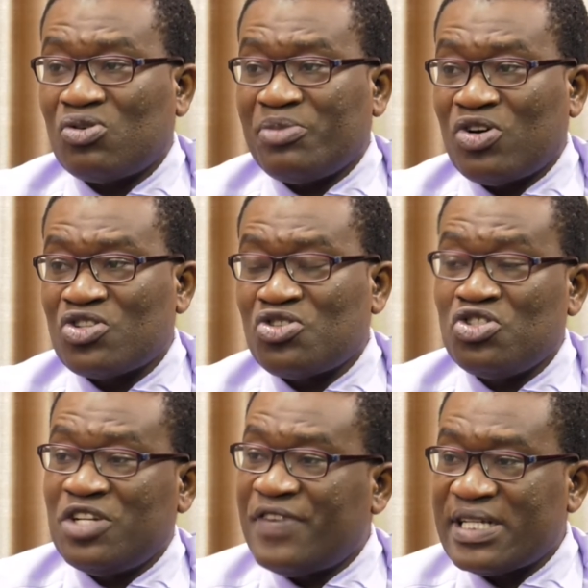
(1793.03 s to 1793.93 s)
Because
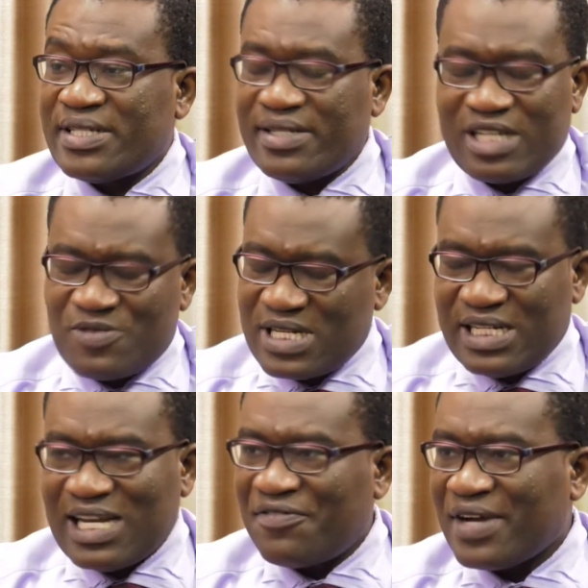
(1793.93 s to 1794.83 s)
universities, especially
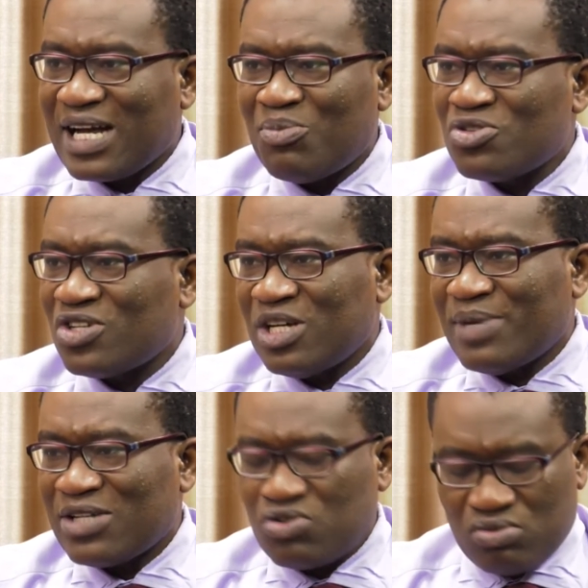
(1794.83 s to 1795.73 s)
in Africa, most of them
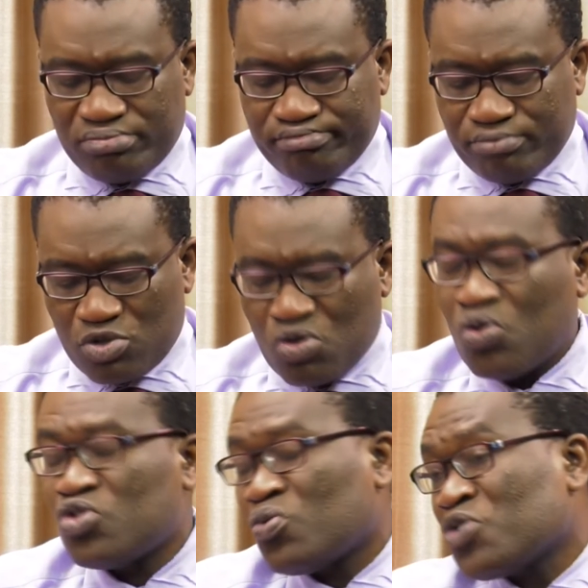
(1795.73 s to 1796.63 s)
had to go
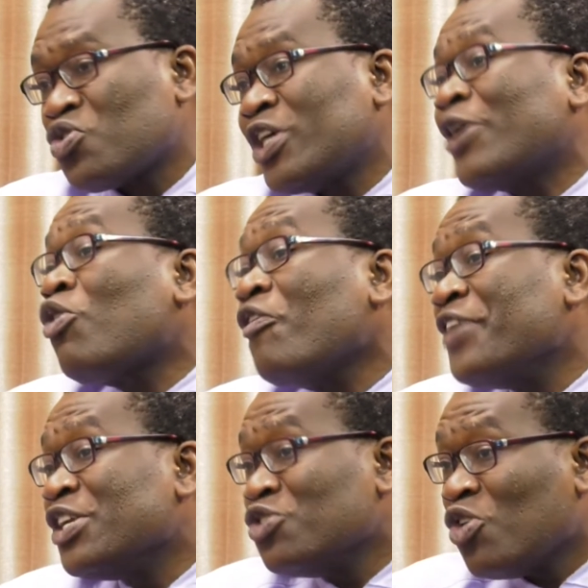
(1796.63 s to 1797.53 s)
through what we call the
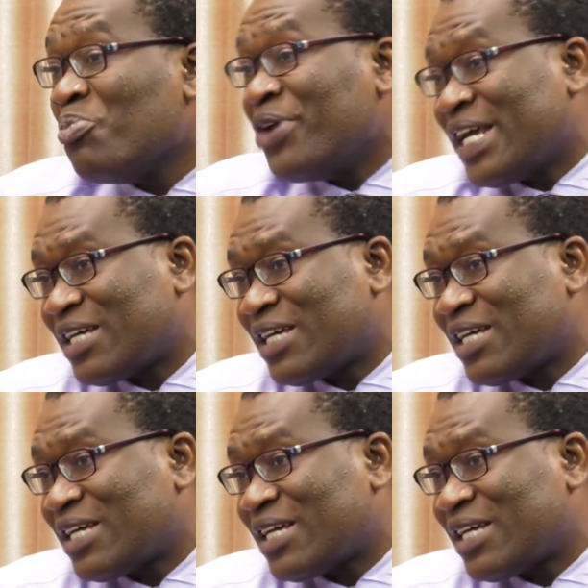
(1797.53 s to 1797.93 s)
COVID, break.